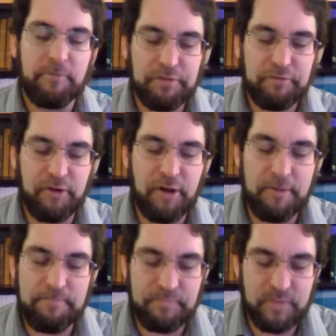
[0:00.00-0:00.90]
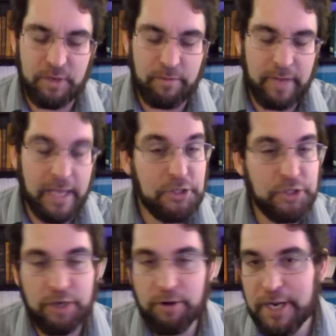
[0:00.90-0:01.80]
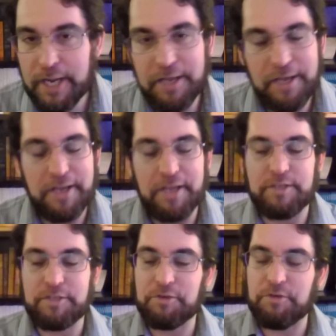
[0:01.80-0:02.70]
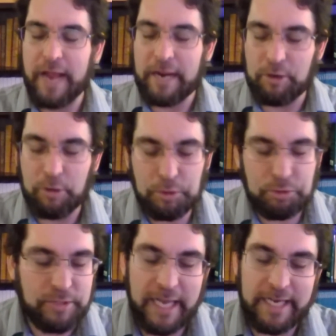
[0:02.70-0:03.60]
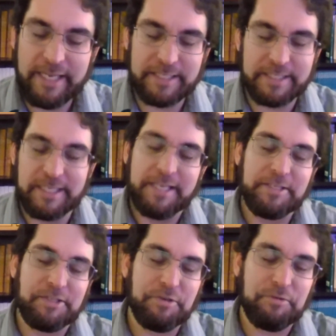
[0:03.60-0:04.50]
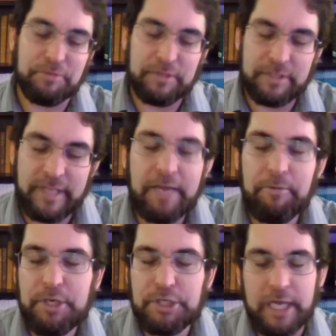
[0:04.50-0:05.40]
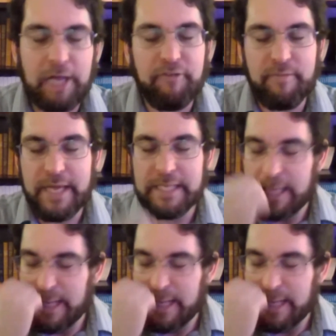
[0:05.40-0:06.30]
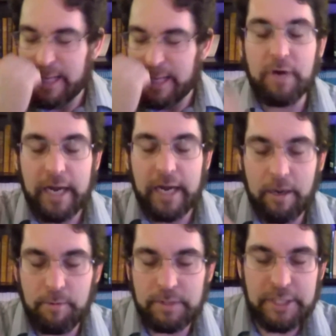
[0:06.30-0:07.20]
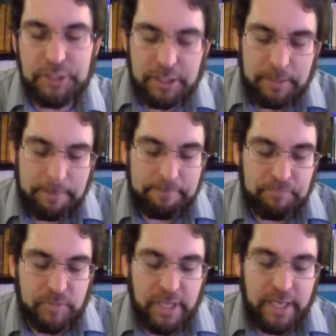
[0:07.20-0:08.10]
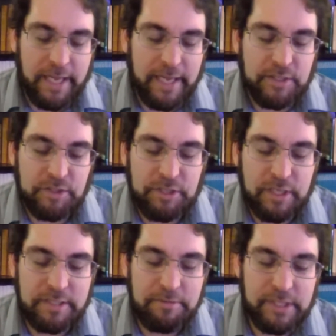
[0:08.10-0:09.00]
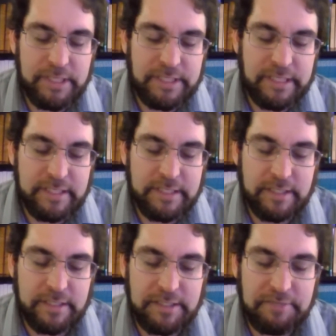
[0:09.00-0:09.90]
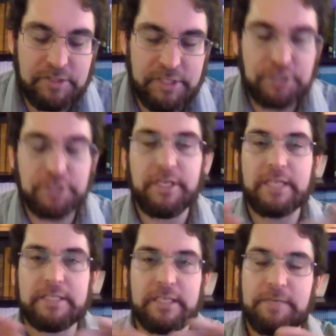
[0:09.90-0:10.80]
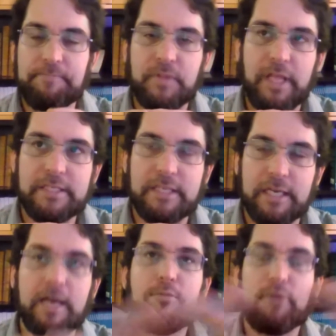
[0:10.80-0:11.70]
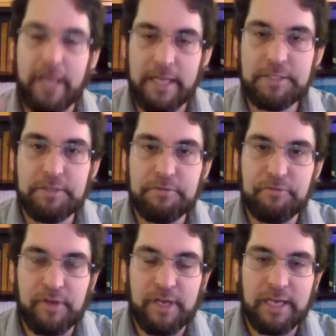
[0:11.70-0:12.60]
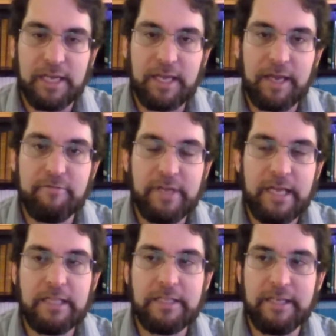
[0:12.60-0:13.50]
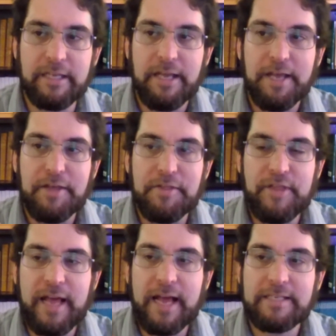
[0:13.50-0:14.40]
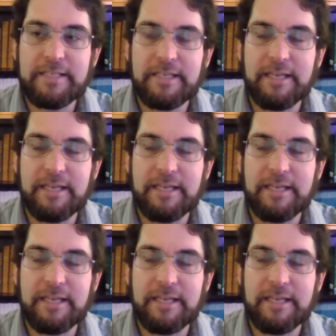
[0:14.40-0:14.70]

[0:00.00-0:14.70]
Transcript: ranging from engineering to agricultural techniques to language and alphabet to a higher religion. And so Dawson really sees civilization as a comprehensive kind of reality that